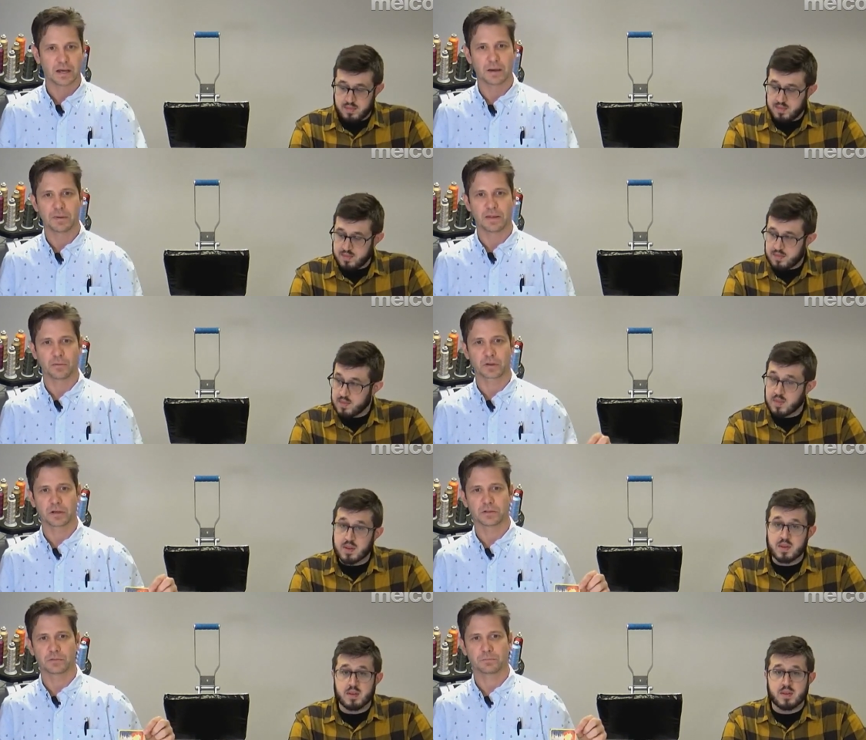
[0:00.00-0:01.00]
Speaker 1: um, and then we're
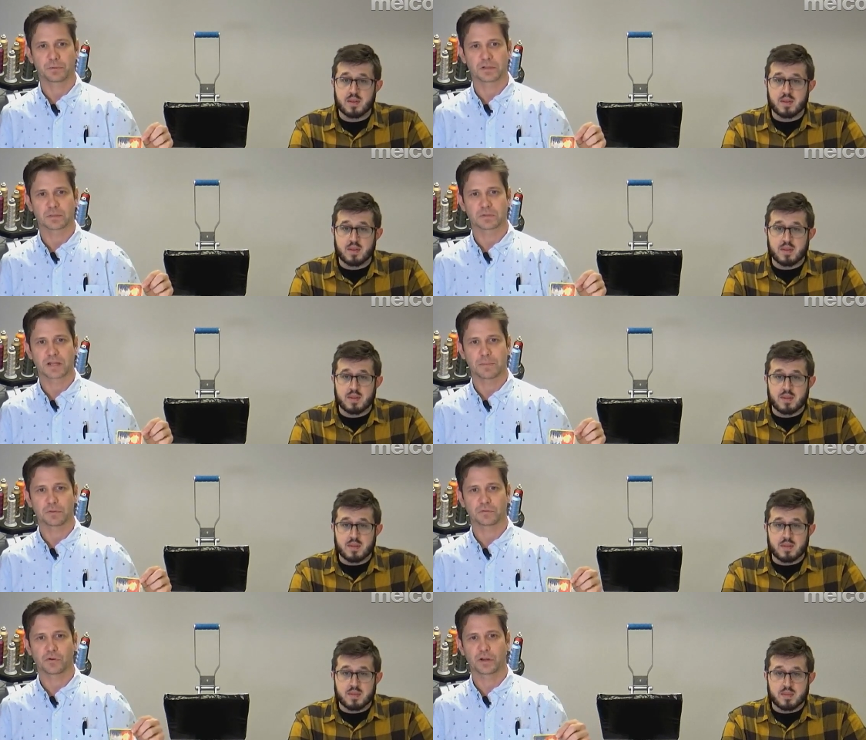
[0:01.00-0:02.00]
going to print some samples
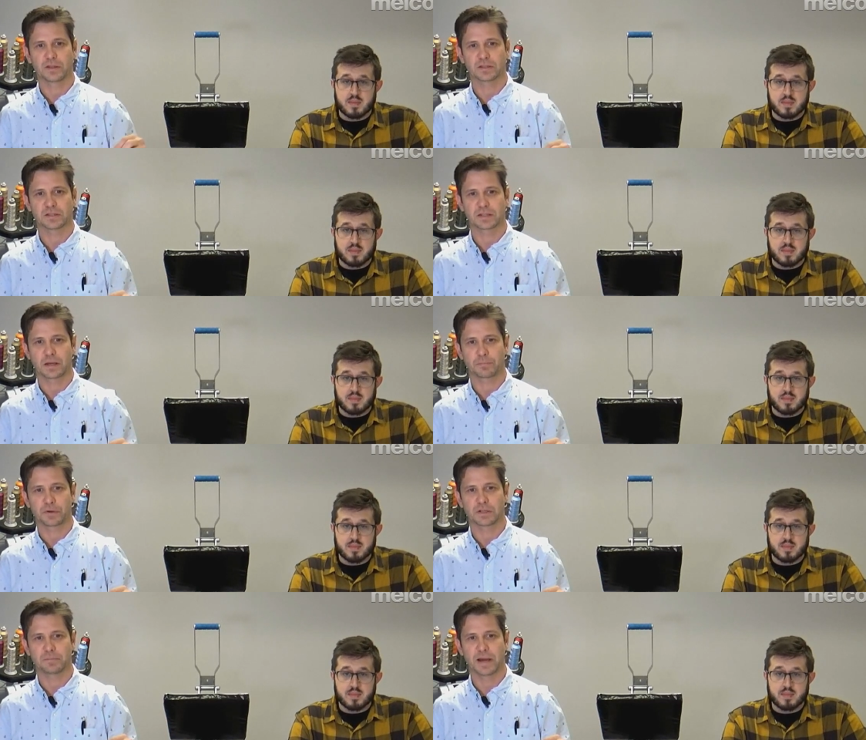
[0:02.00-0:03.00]
for you. This is a
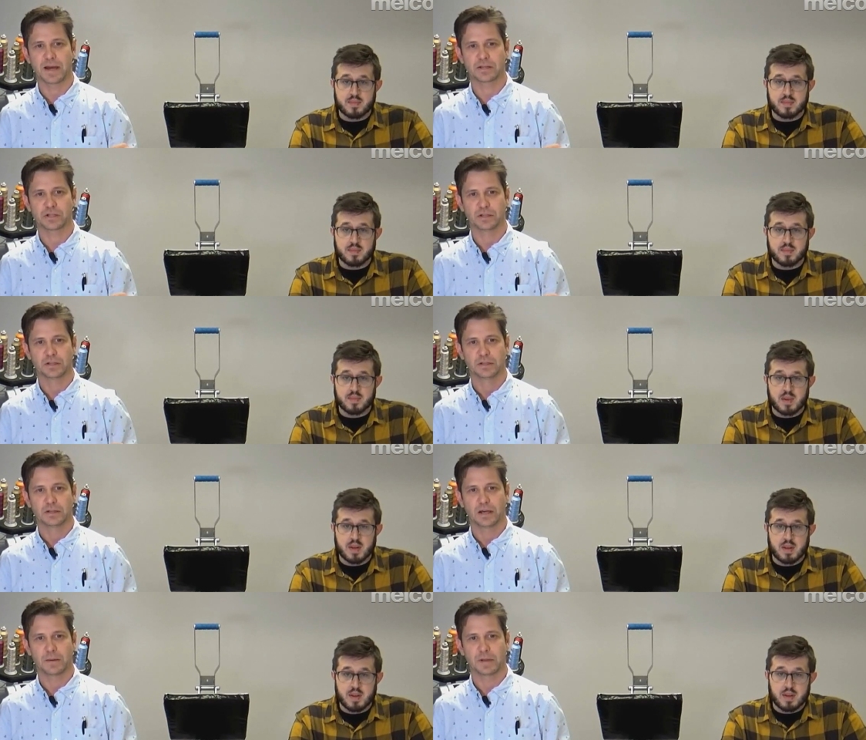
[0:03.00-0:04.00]
printed patch
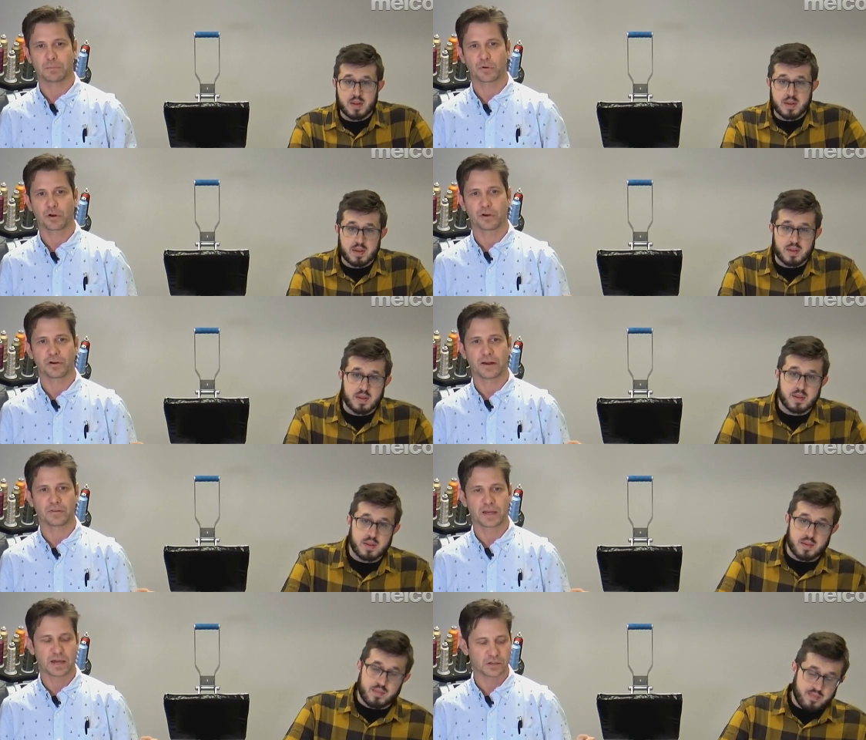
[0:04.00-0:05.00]
um, and embroidered around
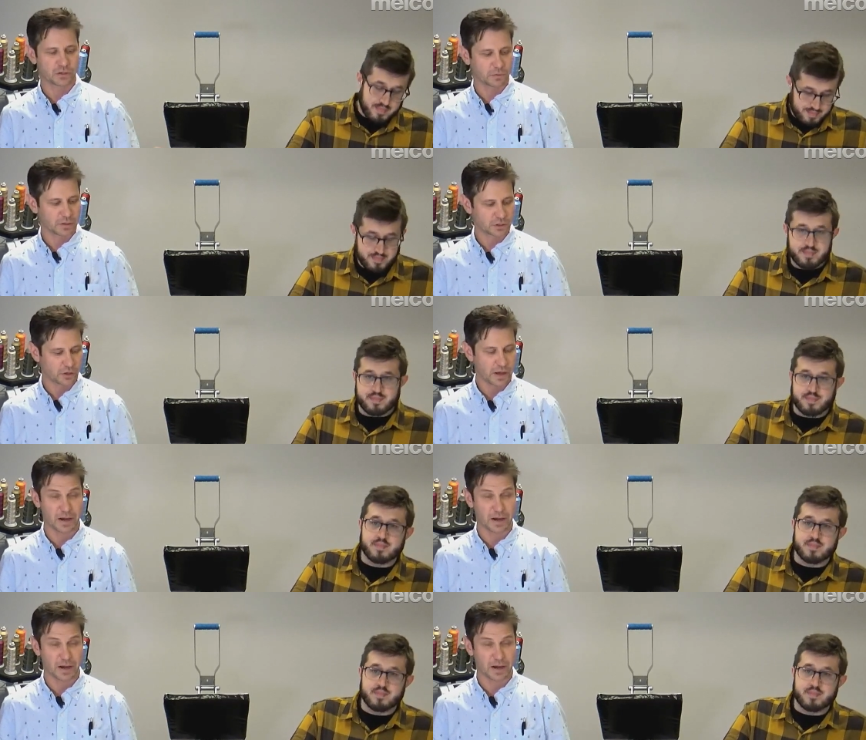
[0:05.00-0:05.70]
the edge. So we're going to show you how to